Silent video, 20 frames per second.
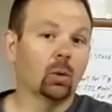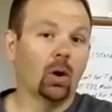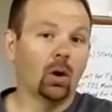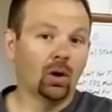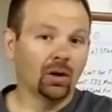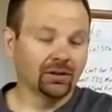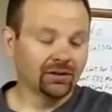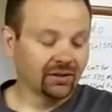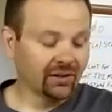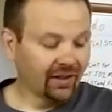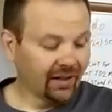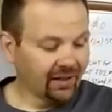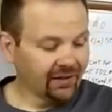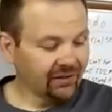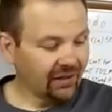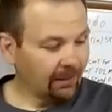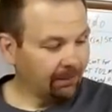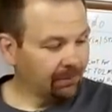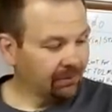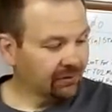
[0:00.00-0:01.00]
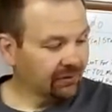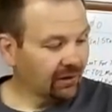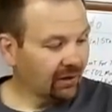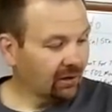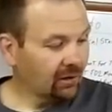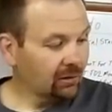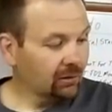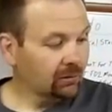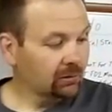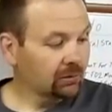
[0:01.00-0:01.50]
on today's
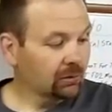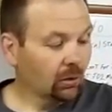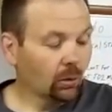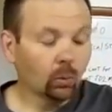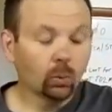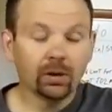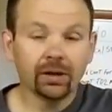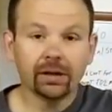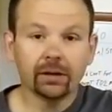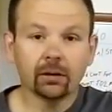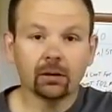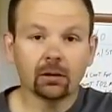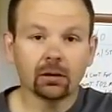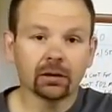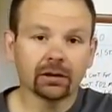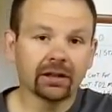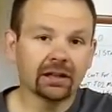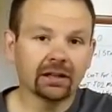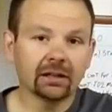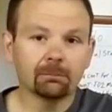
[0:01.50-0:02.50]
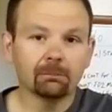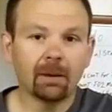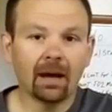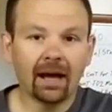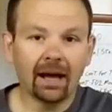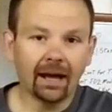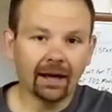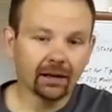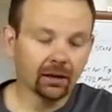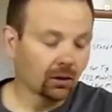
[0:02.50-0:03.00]
episode, we are getting
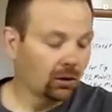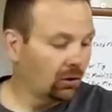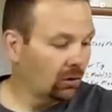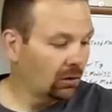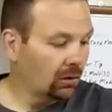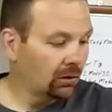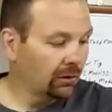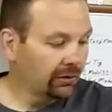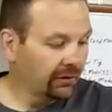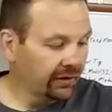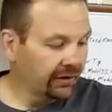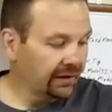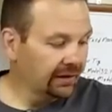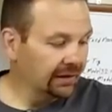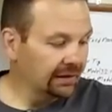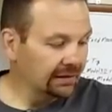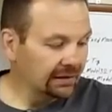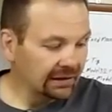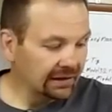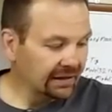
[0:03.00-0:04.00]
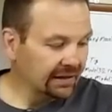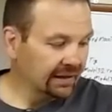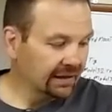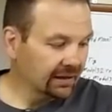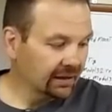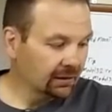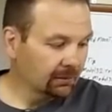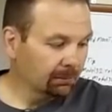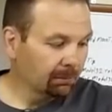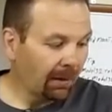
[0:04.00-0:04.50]
back on the
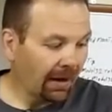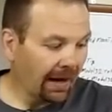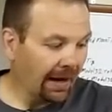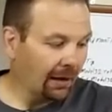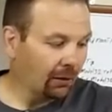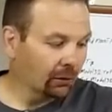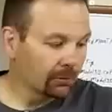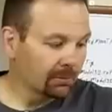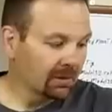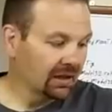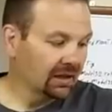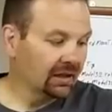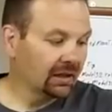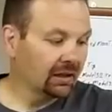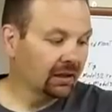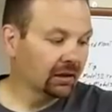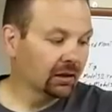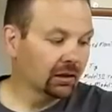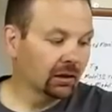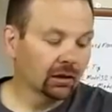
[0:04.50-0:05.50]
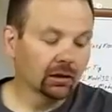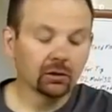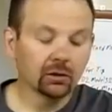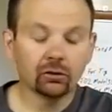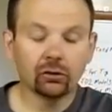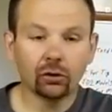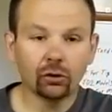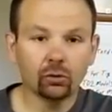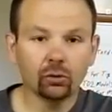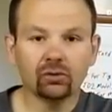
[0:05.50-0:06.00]
Lincoln PowerMig
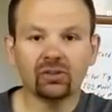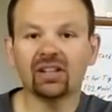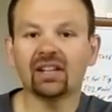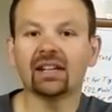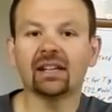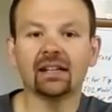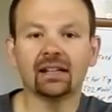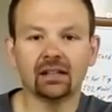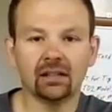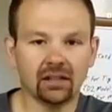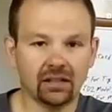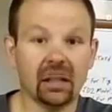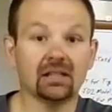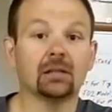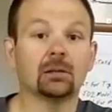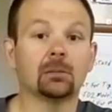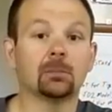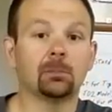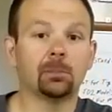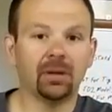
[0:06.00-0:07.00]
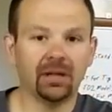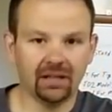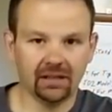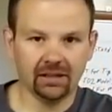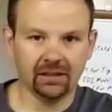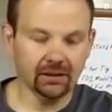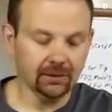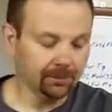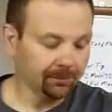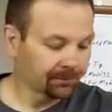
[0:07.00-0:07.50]
210
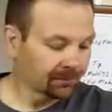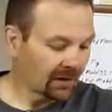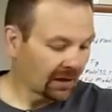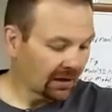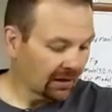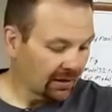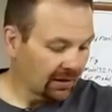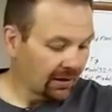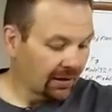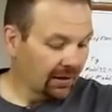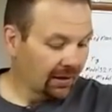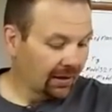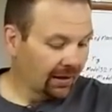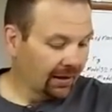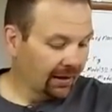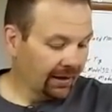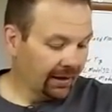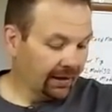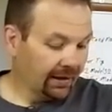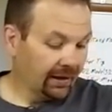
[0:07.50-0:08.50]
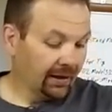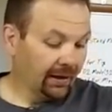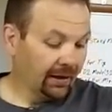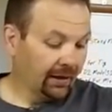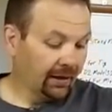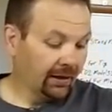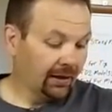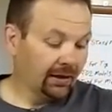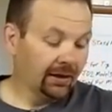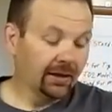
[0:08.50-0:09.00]
MP.
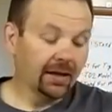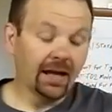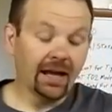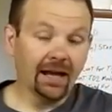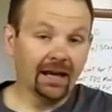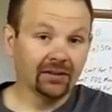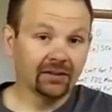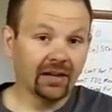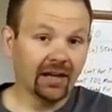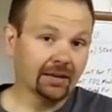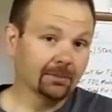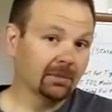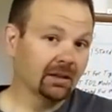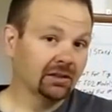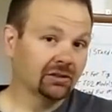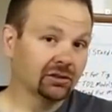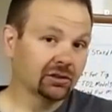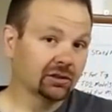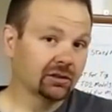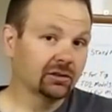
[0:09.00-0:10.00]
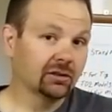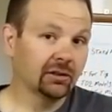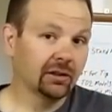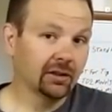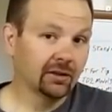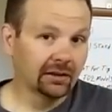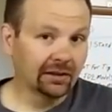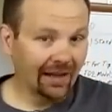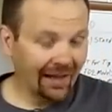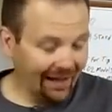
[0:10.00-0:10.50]
And as I had mentioned in
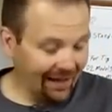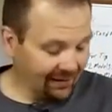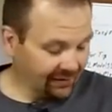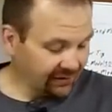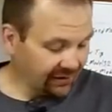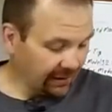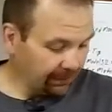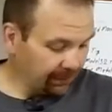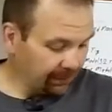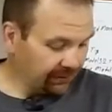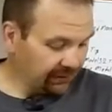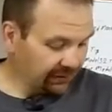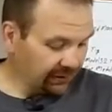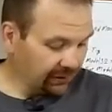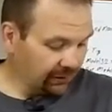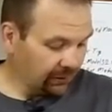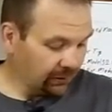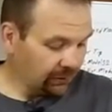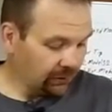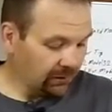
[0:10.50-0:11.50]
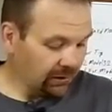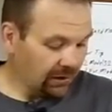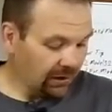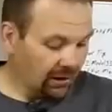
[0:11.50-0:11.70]
the last episode,